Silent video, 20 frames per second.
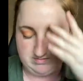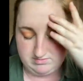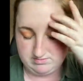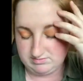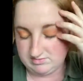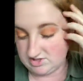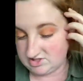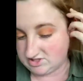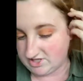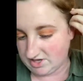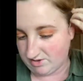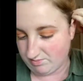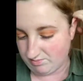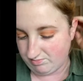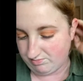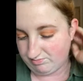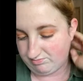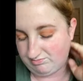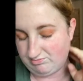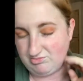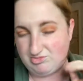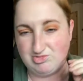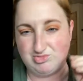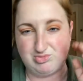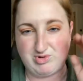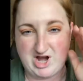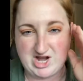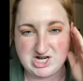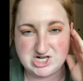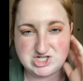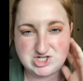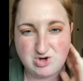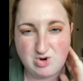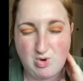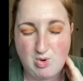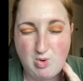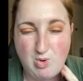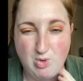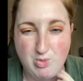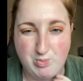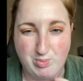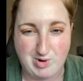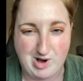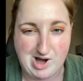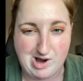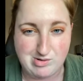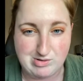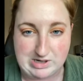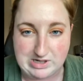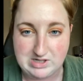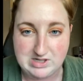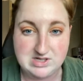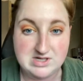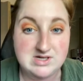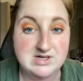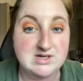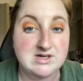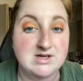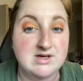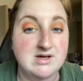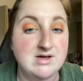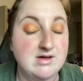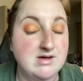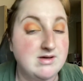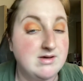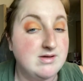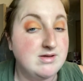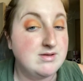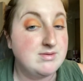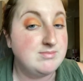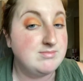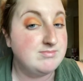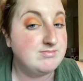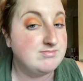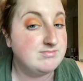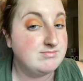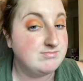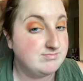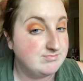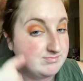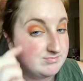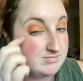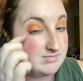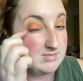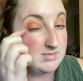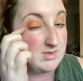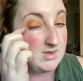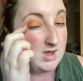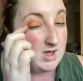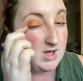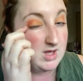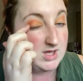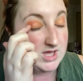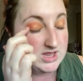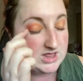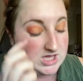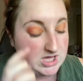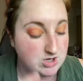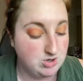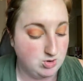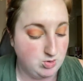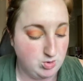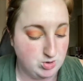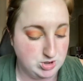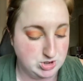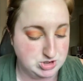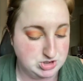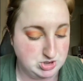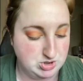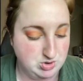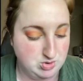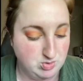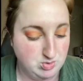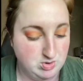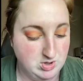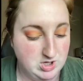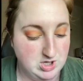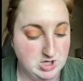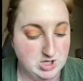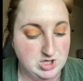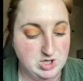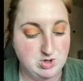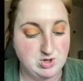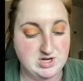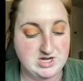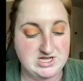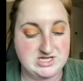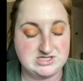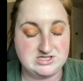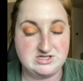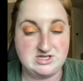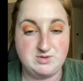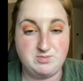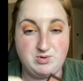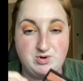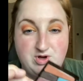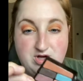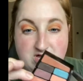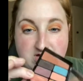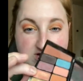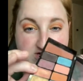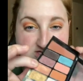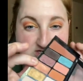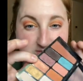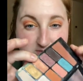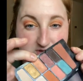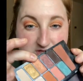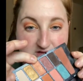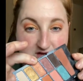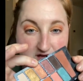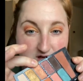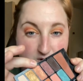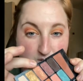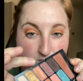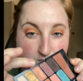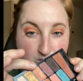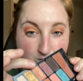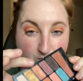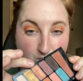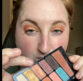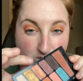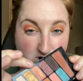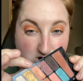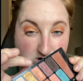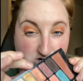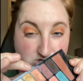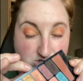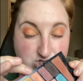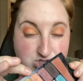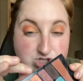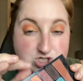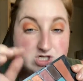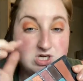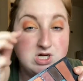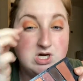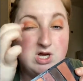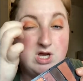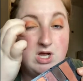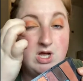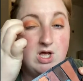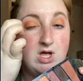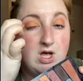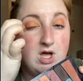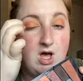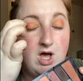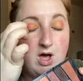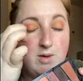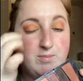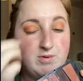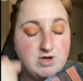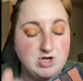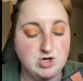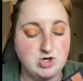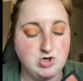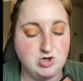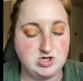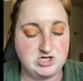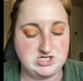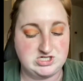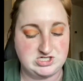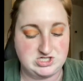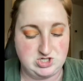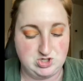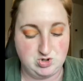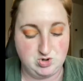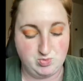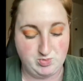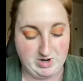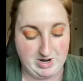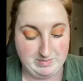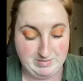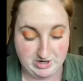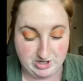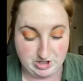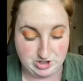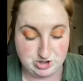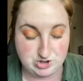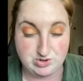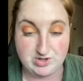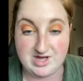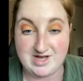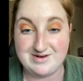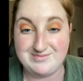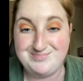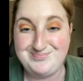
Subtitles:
this like reddish coal brown on like the inner corner too. You could easily put some of that orange up in your crease too, but I'm not gonna do that.